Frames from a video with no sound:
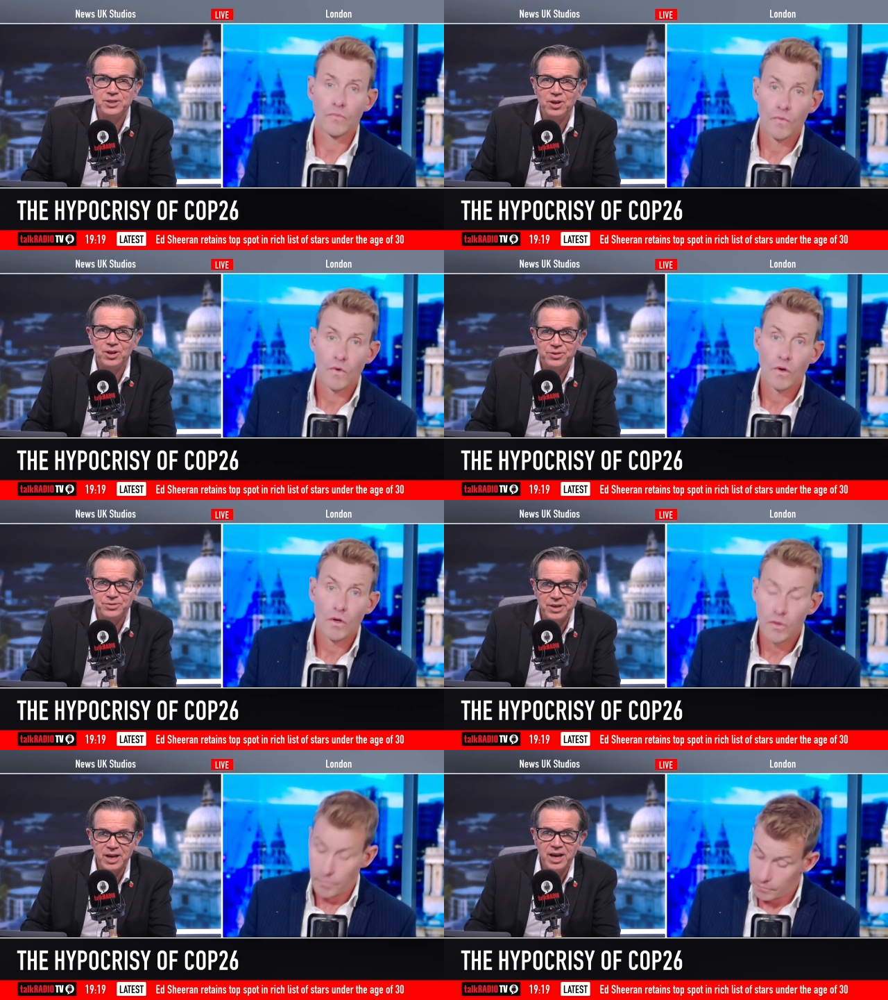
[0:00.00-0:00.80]

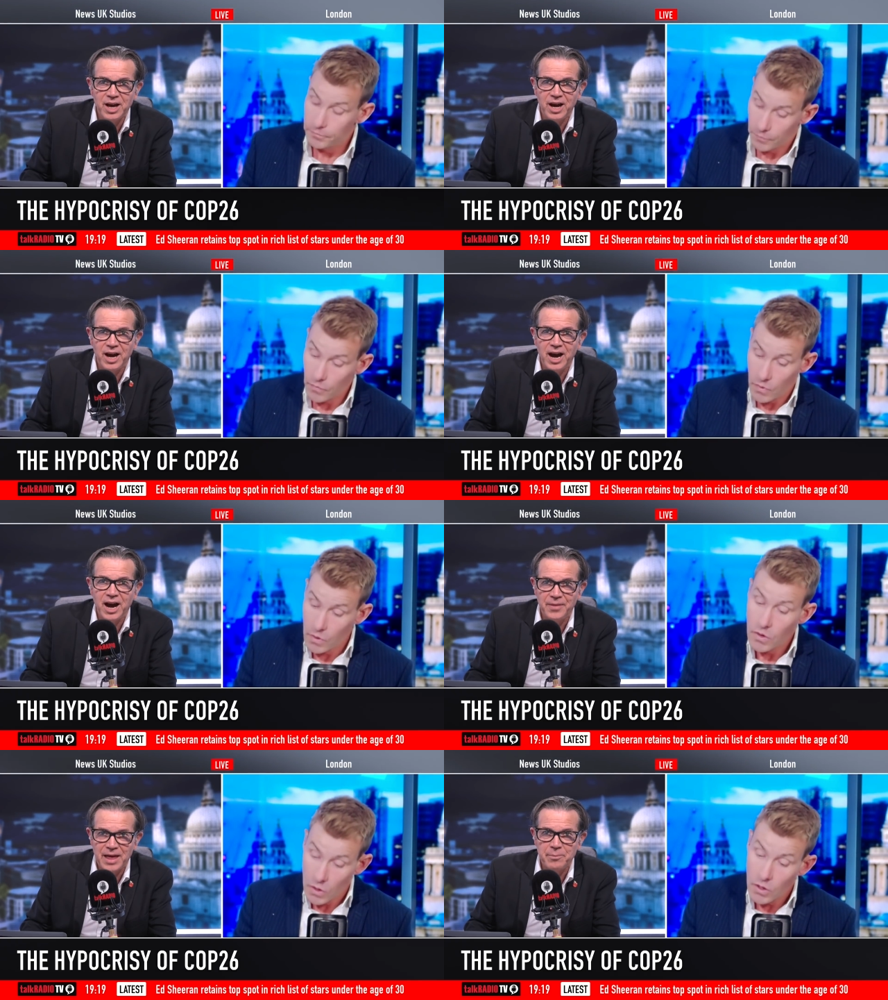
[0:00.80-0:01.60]
Speaker 1: Uh,
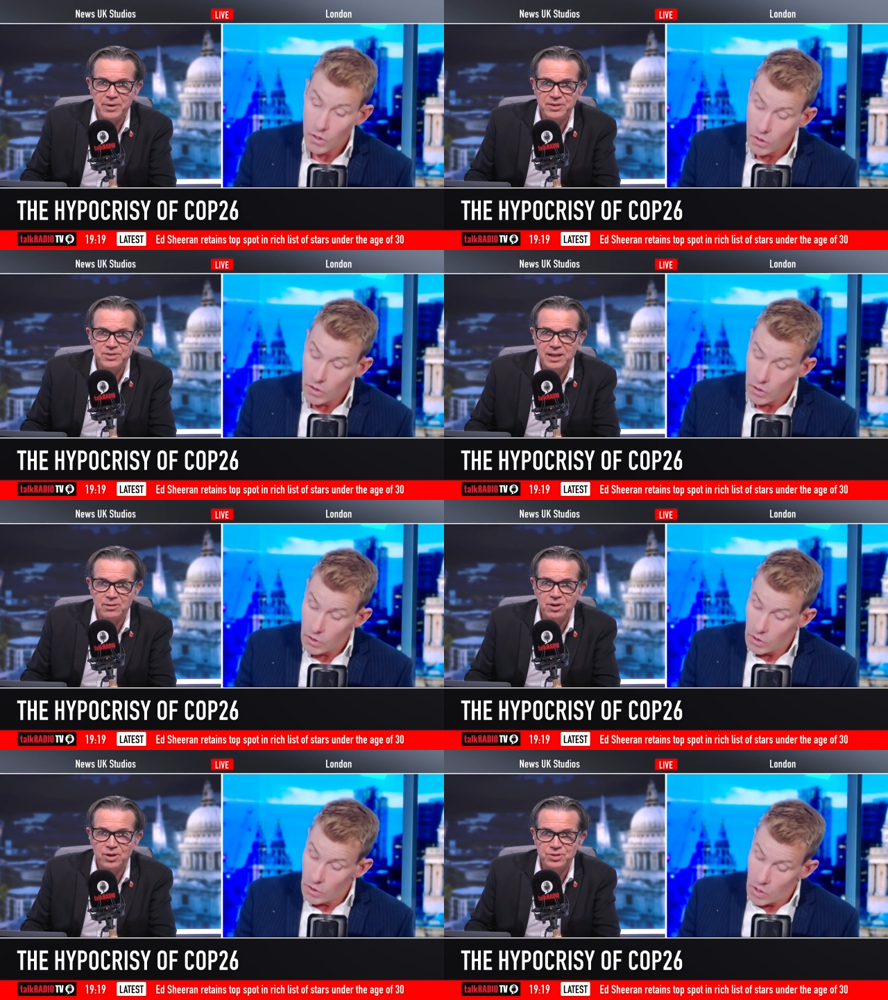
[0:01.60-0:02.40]
and that means that
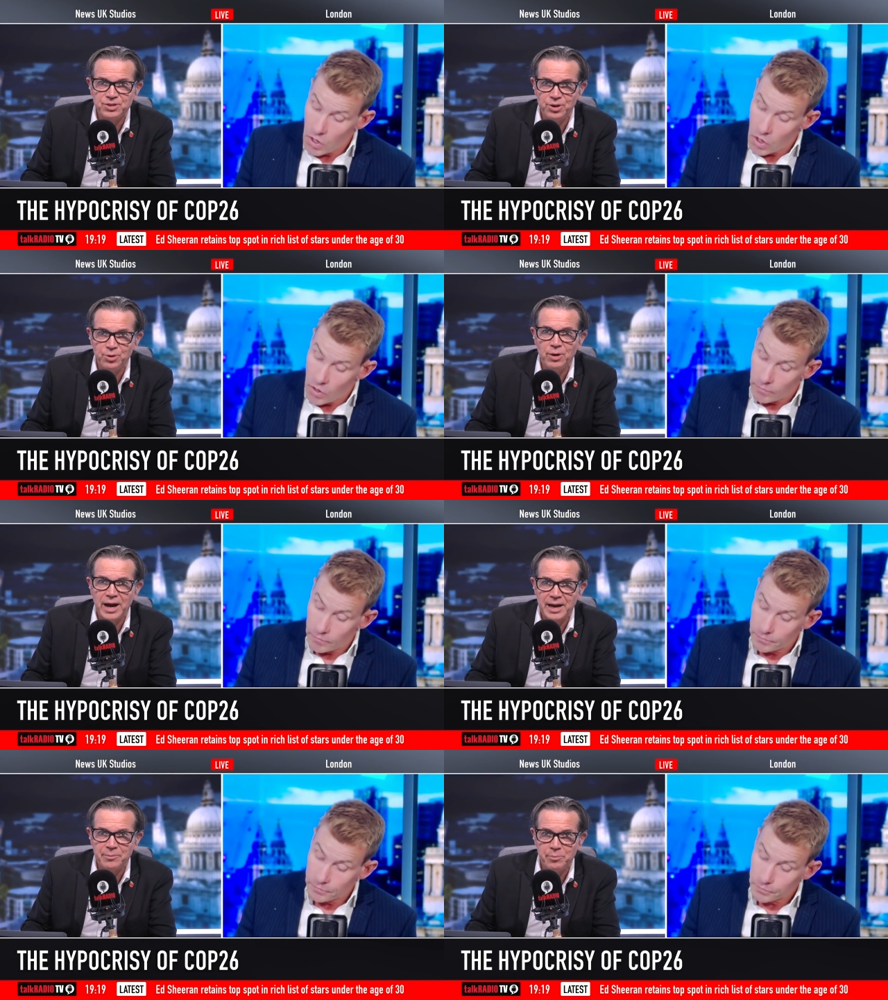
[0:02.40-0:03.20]
will cost you
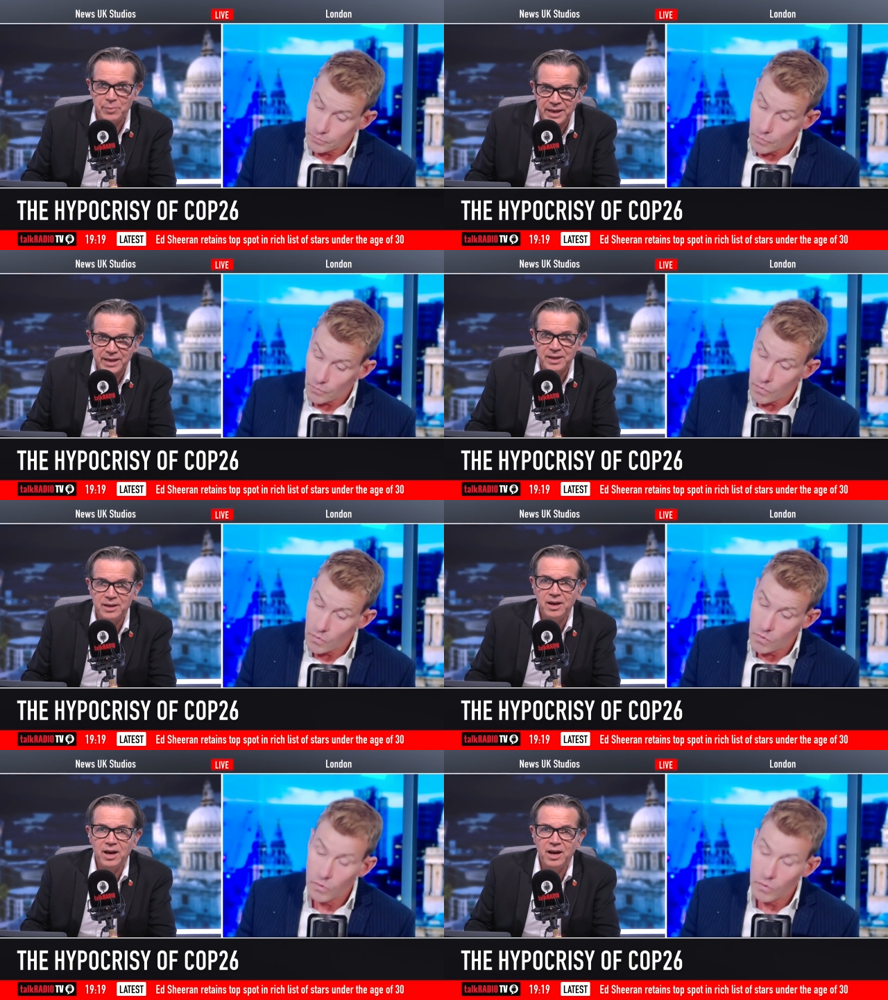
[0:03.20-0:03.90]
and me